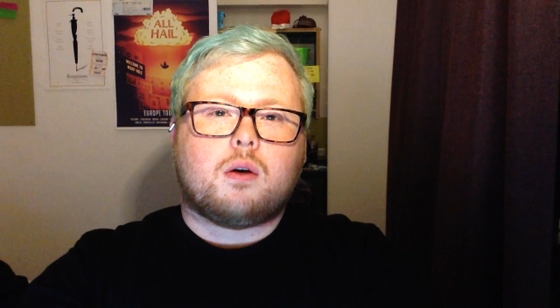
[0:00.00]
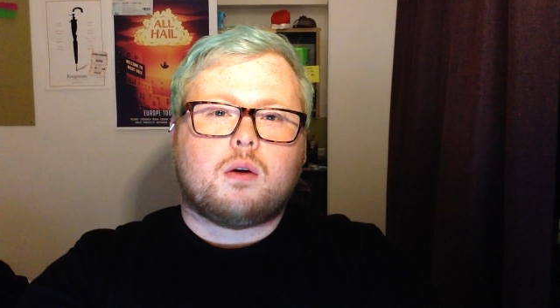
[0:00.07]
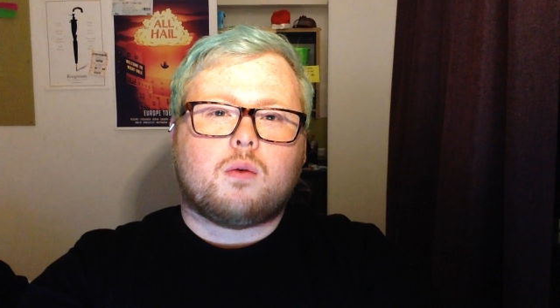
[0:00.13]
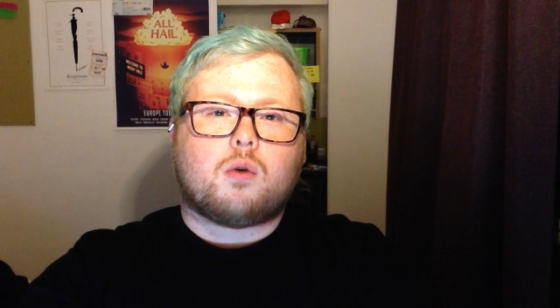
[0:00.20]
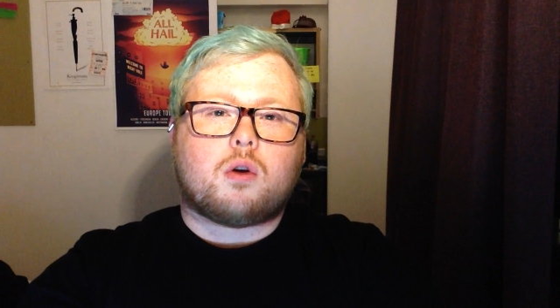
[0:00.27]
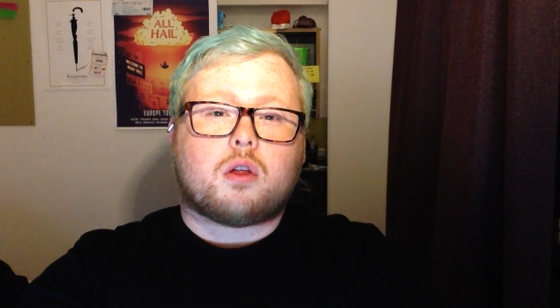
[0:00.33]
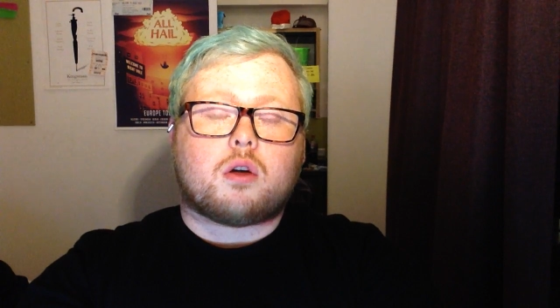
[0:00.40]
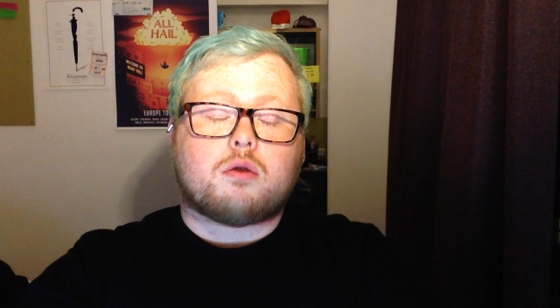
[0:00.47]

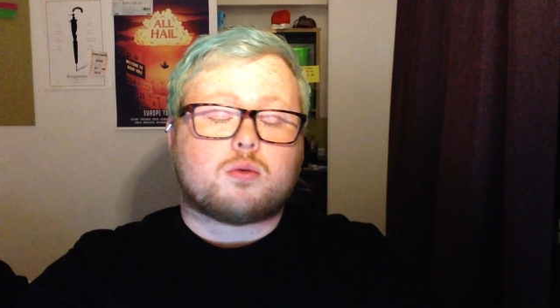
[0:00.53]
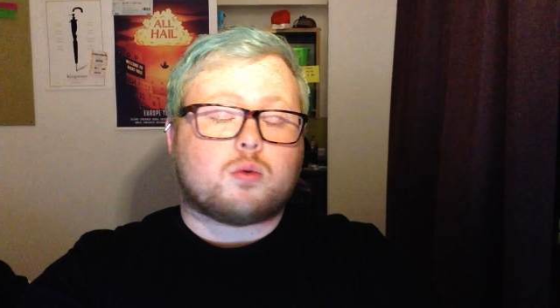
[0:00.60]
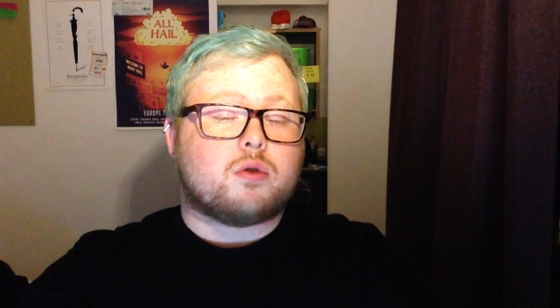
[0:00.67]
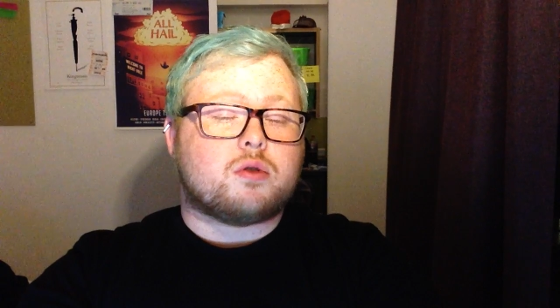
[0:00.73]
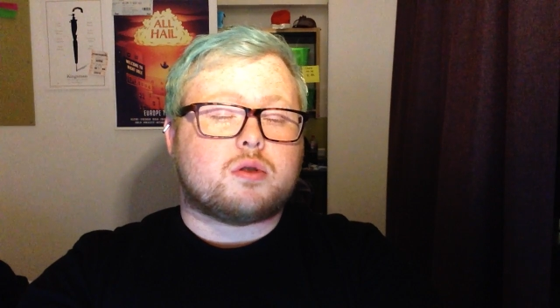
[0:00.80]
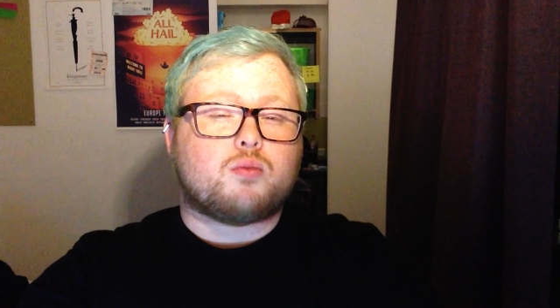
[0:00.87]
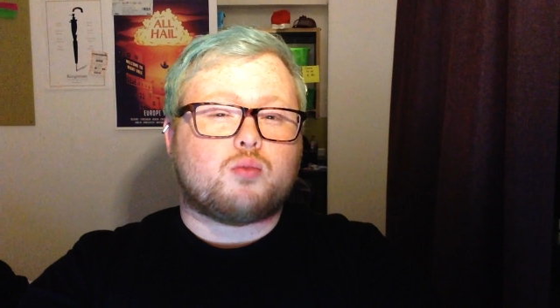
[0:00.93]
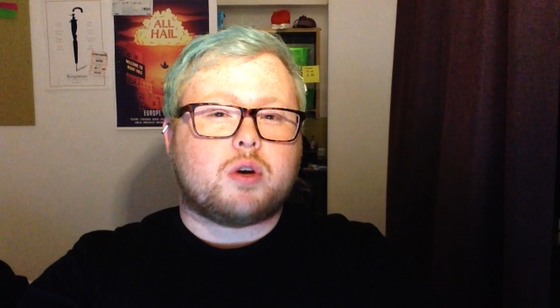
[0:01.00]
One of those
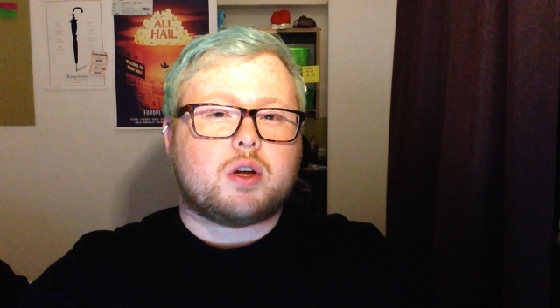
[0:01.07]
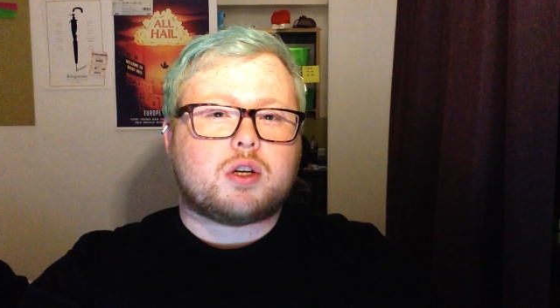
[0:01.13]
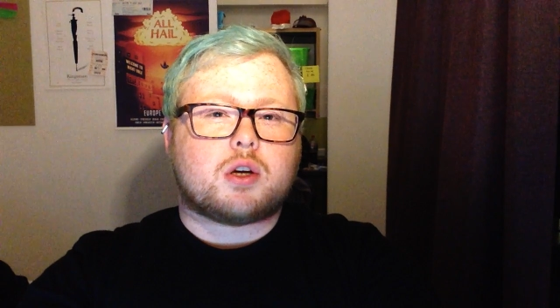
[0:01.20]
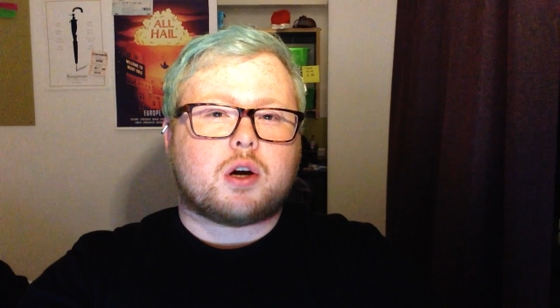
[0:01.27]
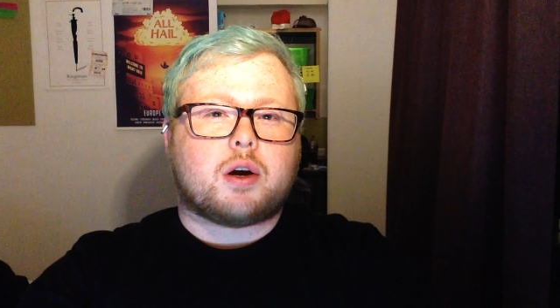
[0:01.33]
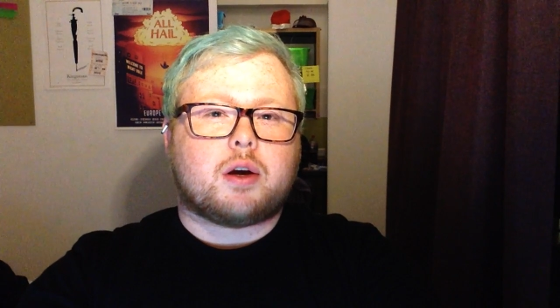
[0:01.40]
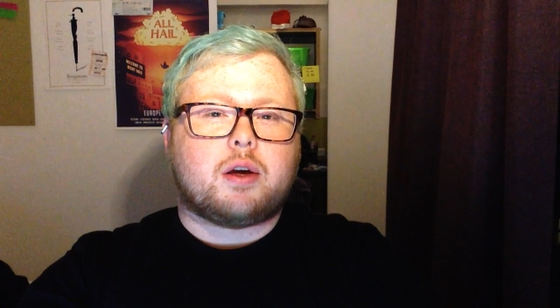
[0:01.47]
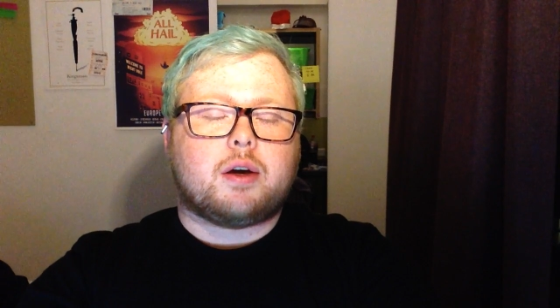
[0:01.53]
ones in which
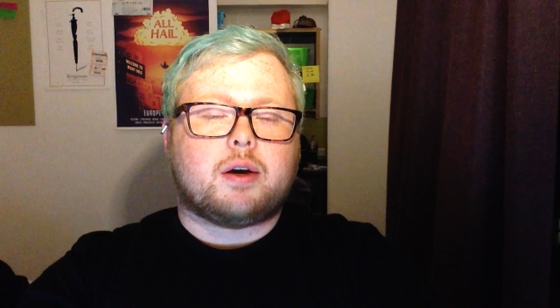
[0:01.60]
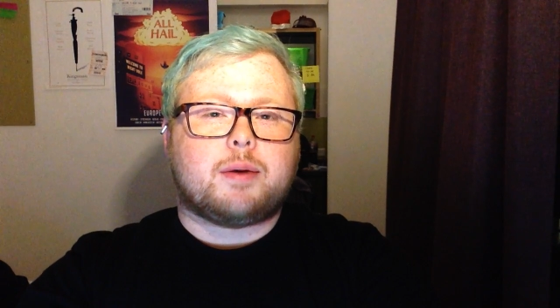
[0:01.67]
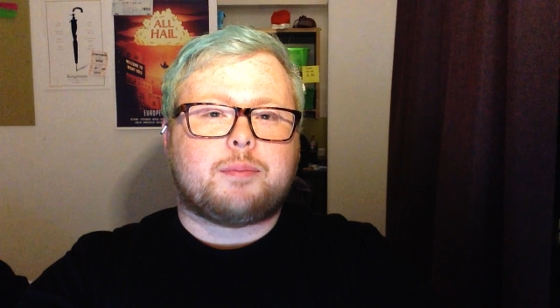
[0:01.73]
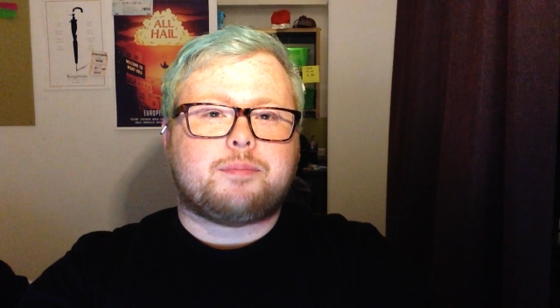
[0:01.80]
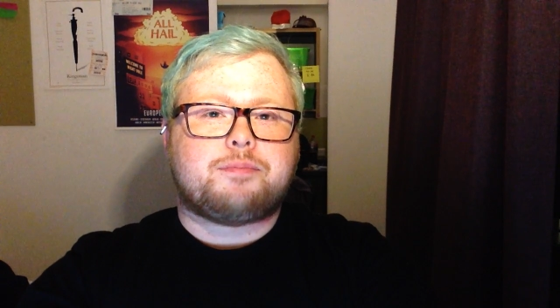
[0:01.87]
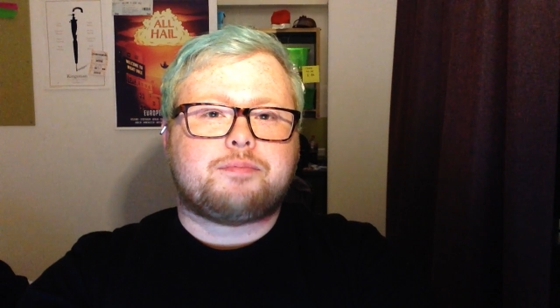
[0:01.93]
I